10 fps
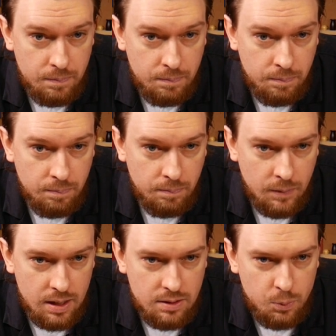Mm
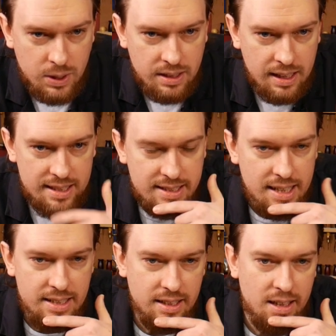-hmm. Leather
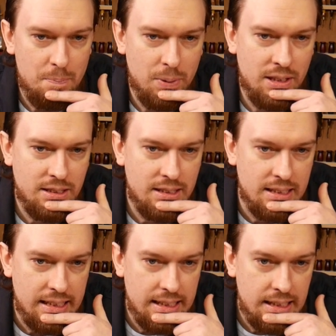says, I
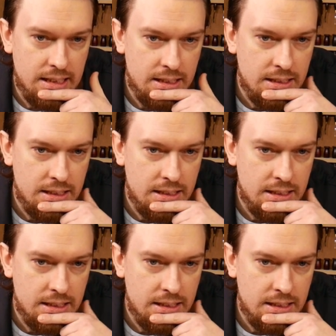personally